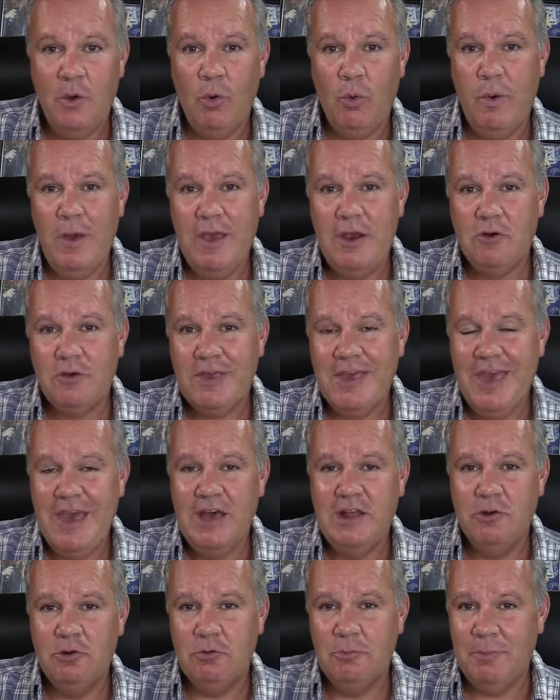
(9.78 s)
where
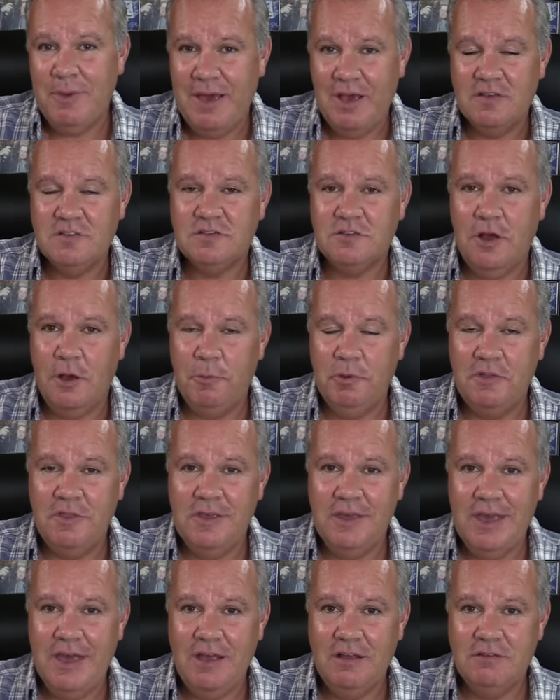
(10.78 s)
Kenner messed up in
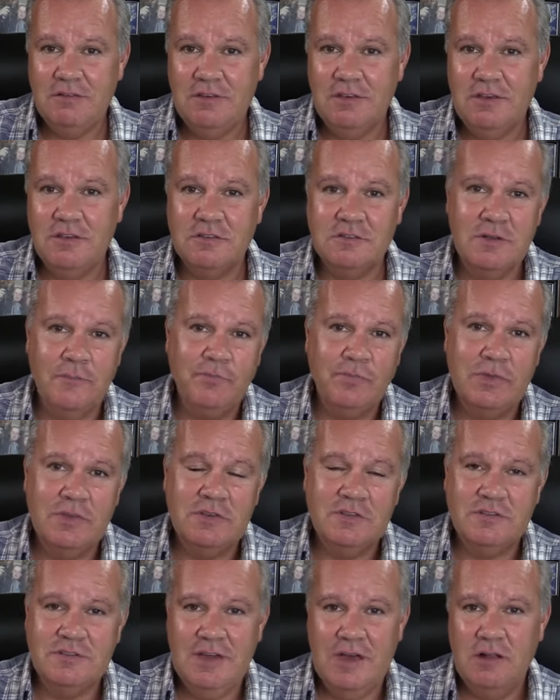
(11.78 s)
the 80s,
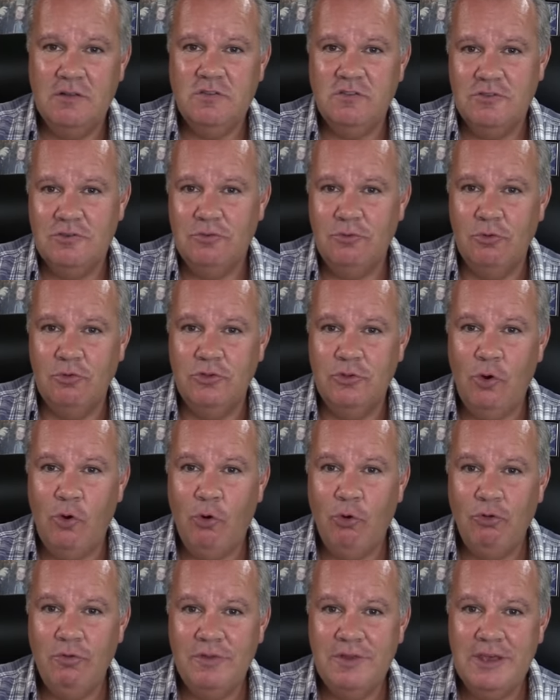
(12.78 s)
Stan Solo not
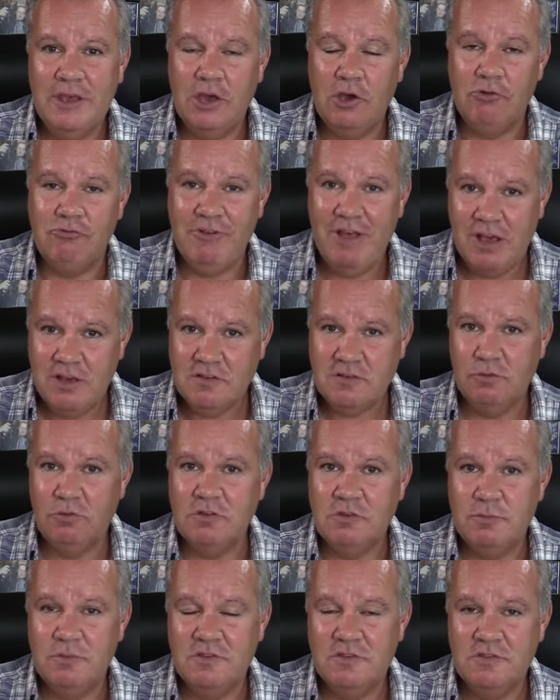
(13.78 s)
only corrects
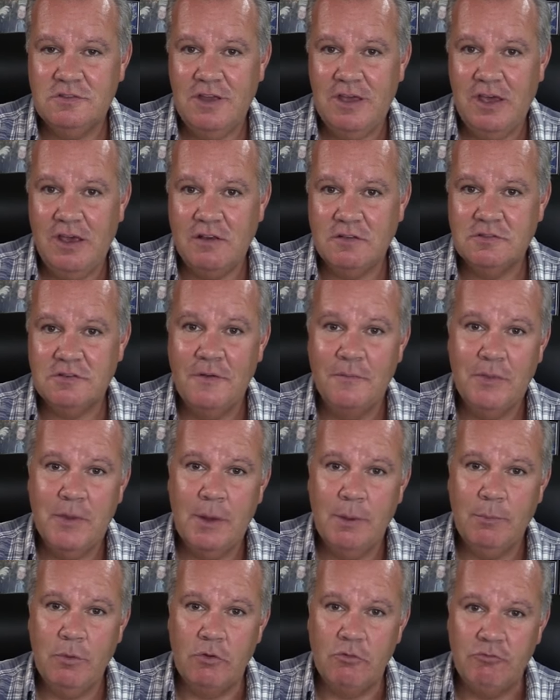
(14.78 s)
those mistakes,
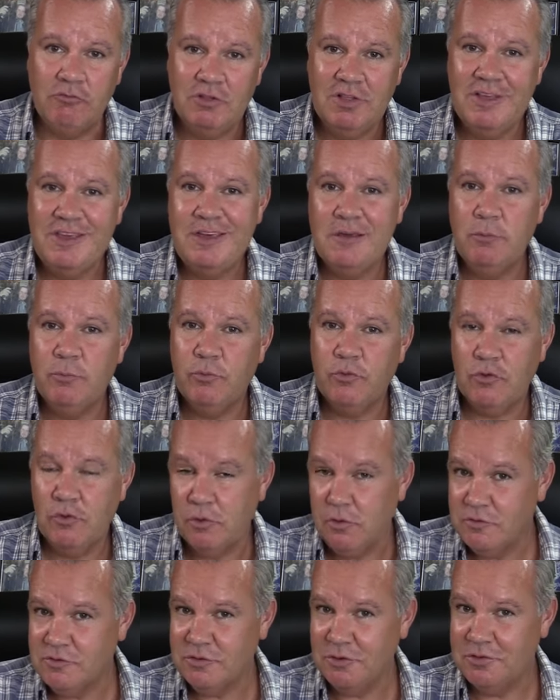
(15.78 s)
but really
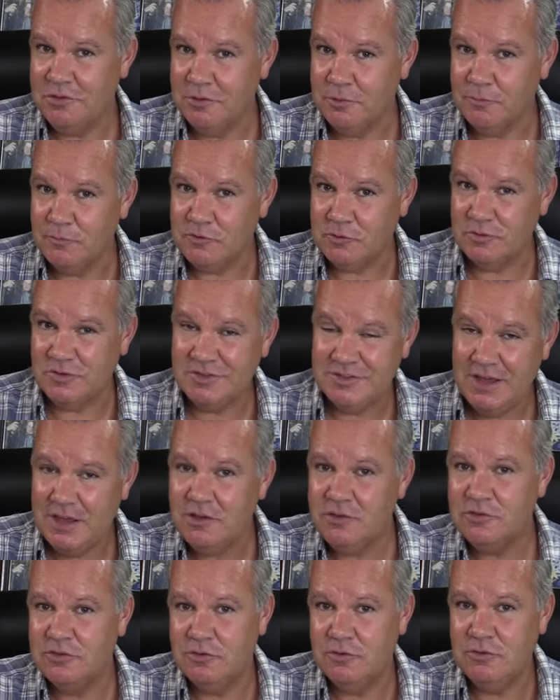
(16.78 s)
improves on them. So stay
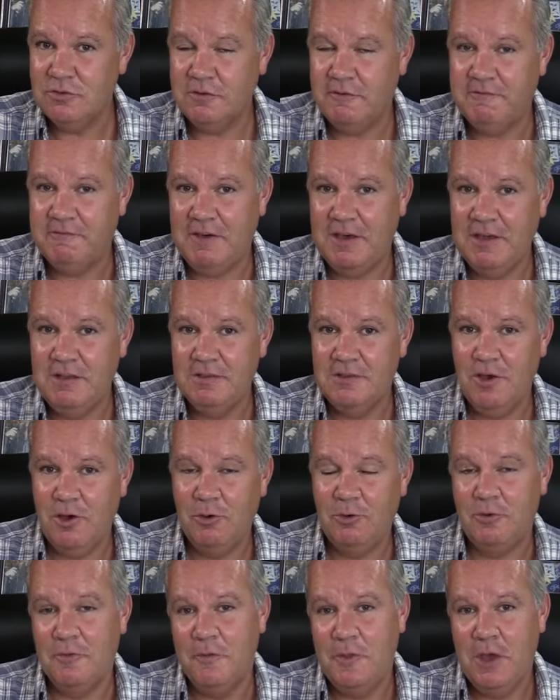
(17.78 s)
tuned to find
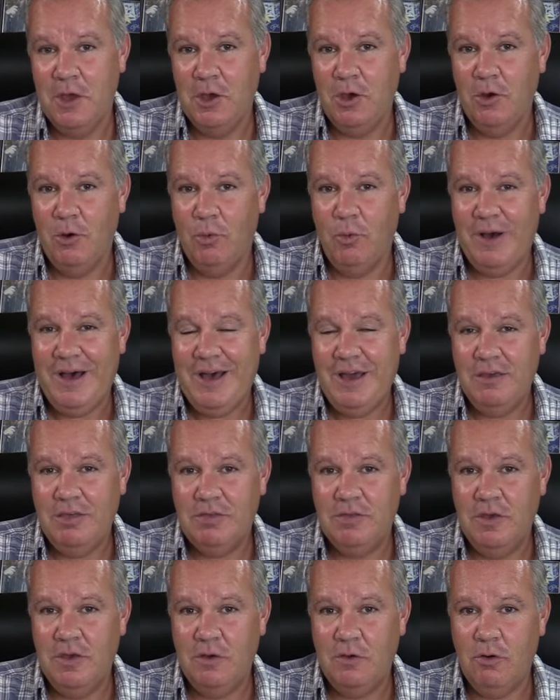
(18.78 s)
out what I
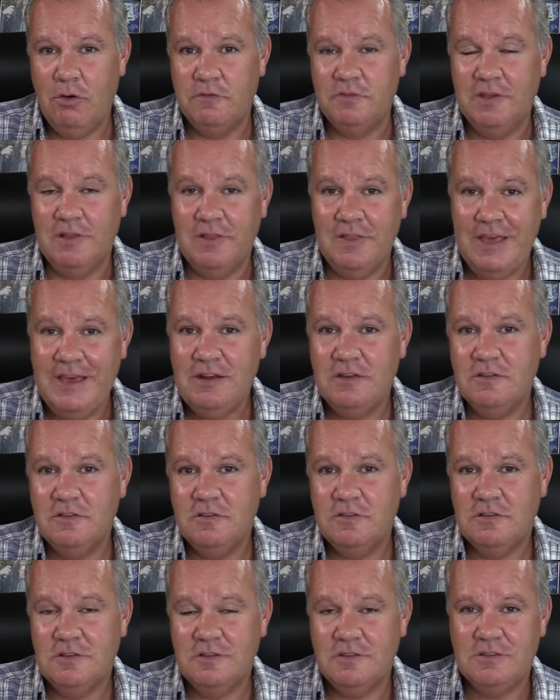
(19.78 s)
think of the
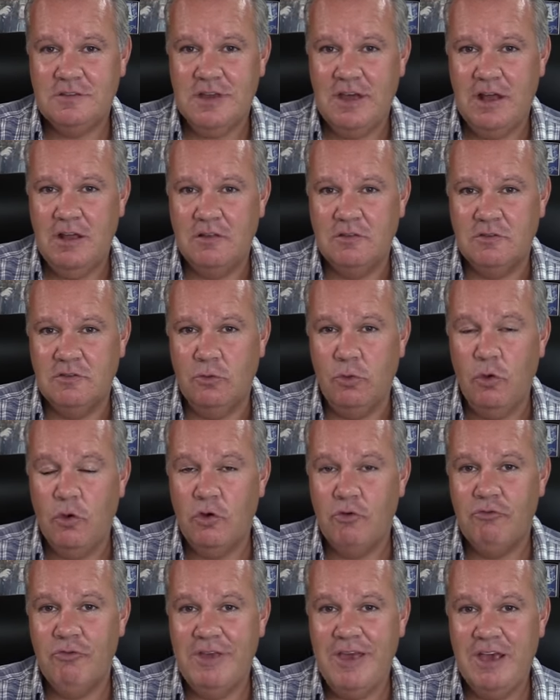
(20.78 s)
latest Stan Solo
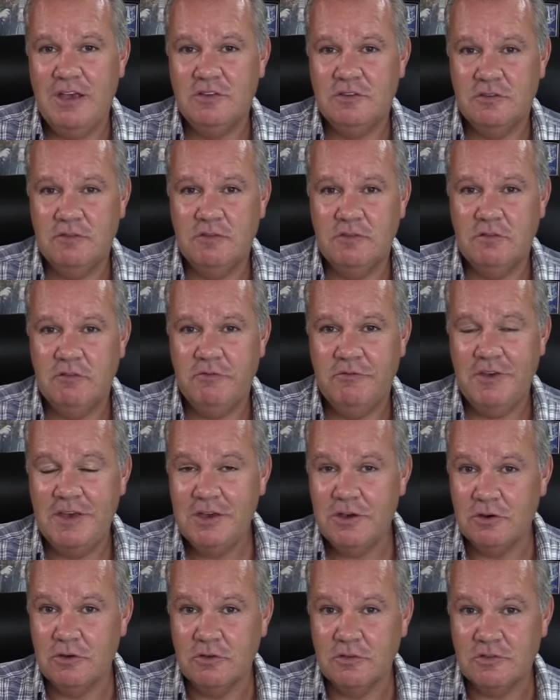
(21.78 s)
Creations
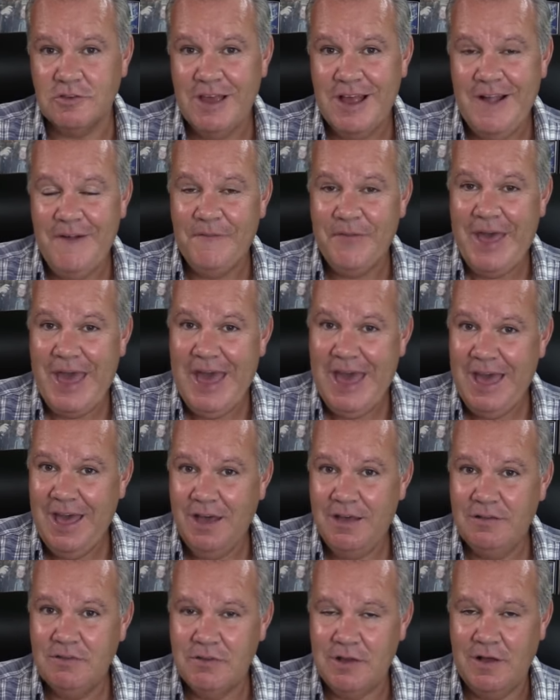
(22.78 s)
figures,
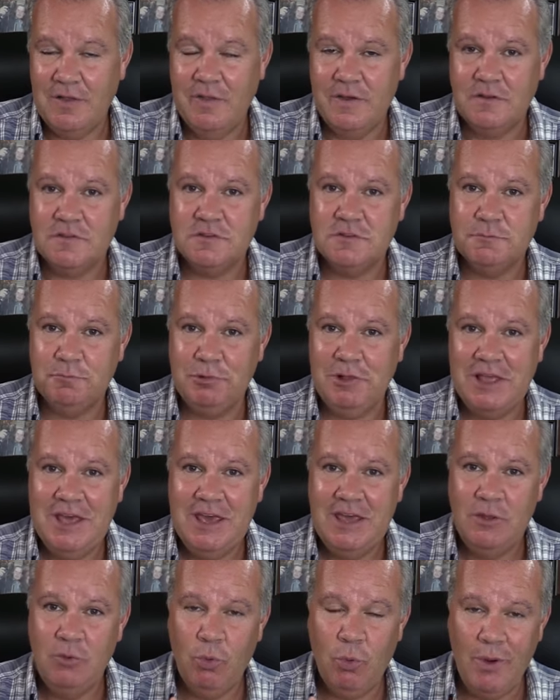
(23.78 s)
and I'll
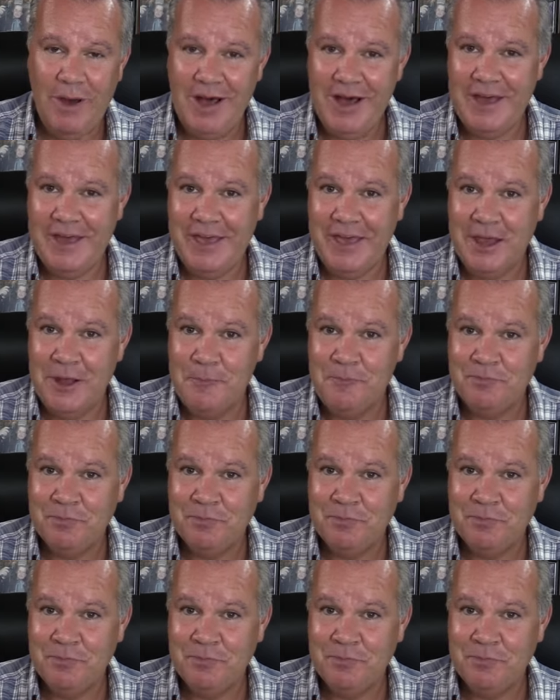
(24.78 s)
explain why